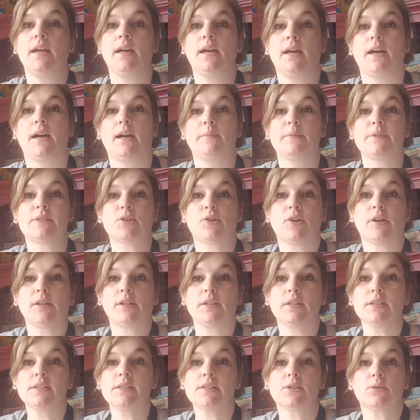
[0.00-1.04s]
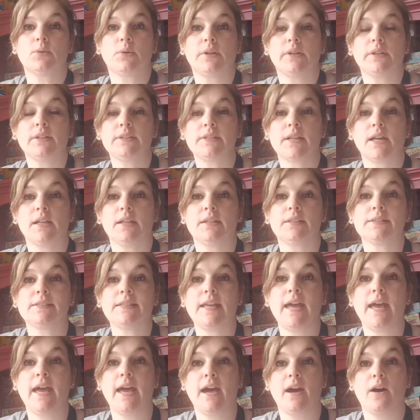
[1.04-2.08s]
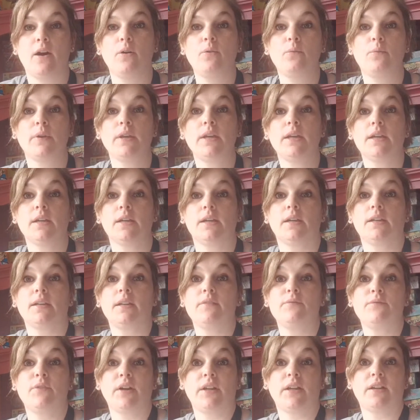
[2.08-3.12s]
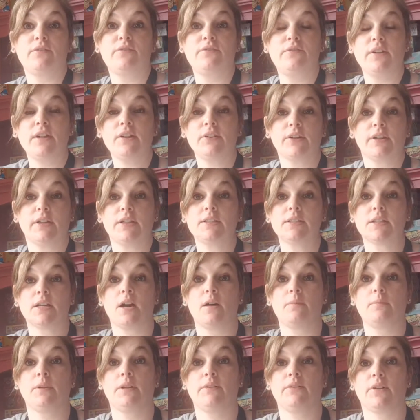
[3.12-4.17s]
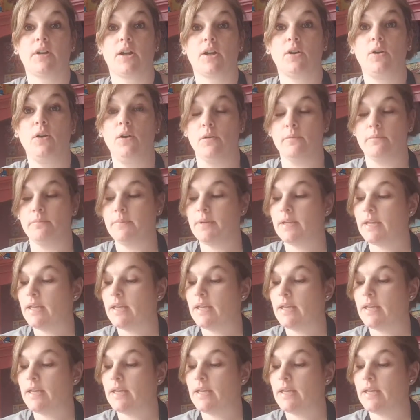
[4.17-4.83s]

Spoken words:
It's a great little story to tell us how we can invite a fairy to come live in our home.